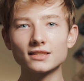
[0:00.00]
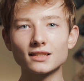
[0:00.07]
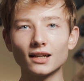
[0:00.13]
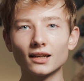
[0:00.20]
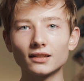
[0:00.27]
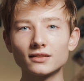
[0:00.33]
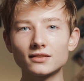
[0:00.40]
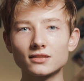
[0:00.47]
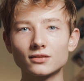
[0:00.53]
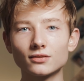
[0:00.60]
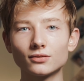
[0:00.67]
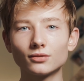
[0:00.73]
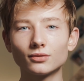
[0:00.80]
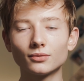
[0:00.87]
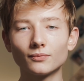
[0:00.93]
lines
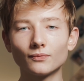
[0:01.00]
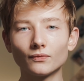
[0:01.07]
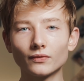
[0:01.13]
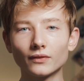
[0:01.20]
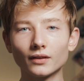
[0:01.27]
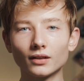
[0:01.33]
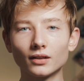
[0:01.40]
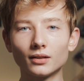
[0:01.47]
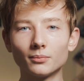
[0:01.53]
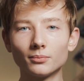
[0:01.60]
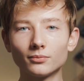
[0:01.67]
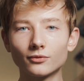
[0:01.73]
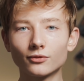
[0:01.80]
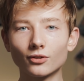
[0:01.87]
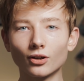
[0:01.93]
to
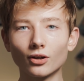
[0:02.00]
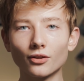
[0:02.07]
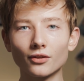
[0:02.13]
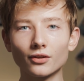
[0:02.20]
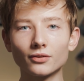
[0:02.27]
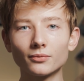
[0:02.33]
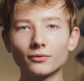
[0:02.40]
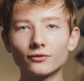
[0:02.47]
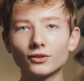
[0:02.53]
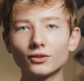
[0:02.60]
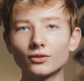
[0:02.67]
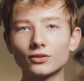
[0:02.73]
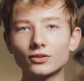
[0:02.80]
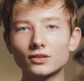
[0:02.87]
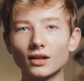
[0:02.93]
draw the
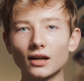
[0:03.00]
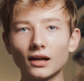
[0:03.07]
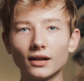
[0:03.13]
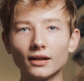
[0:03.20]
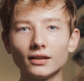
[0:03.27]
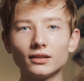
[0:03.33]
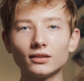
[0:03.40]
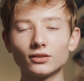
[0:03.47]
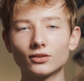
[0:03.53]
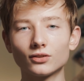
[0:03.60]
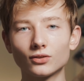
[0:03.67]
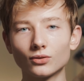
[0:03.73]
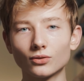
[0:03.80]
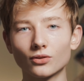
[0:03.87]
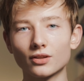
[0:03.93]
viewer's eye
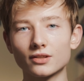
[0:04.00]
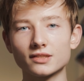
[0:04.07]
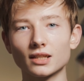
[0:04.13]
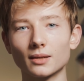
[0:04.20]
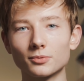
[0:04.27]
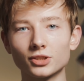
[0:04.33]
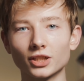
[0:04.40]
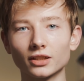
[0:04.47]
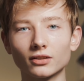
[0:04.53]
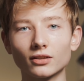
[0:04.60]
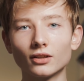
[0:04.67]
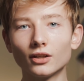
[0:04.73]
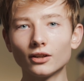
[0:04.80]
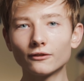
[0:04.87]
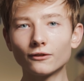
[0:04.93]
to the subject.
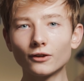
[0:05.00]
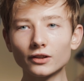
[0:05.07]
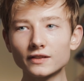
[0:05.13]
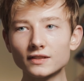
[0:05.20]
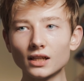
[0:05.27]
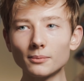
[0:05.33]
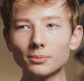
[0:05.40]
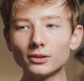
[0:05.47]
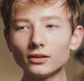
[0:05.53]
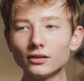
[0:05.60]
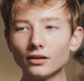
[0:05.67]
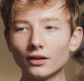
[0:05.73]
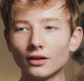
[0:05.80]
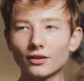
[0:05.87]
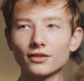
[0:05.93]
For example,
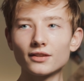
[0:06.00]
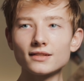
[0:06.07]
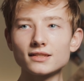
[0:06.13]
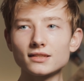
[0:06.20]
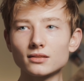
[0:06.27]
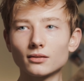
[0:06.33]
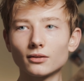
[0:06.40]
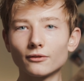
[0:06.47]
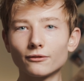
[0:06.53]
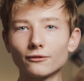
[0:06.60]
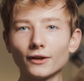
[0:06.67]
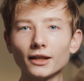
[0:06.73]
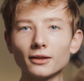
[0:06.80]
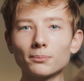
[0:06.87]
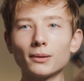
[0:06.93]
this
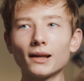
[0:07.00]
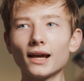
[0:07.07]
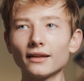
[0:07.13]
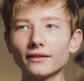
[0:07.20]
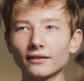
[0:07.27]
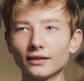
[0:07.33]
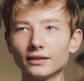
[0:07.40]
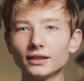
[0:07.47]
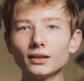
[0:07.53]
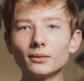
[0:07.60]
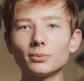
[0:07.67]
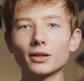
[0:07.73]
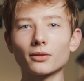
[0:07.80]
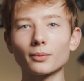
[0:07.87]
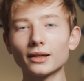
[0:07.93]
fake plant here,
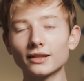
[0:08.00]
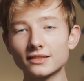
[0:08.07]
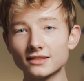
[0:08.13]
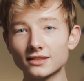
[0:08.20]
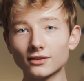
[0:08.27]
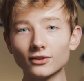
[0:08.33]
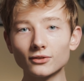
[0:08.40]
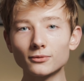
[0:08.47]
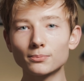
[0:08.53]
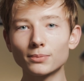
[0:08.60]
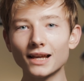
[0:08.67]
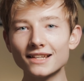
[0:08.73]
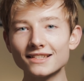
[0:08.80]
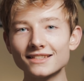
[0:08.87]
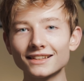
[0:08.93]
by the way, it's not
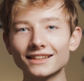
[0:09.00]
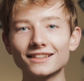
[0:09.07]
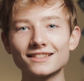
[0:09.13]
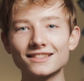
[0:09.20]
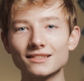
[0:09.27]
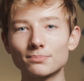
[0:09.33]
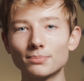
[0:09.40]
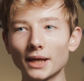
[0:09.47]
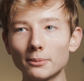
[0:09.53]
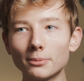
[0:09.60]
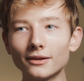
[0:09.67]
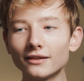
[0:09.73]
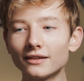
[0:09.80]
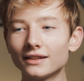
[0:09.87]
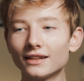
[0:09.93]
plastic, it's paper,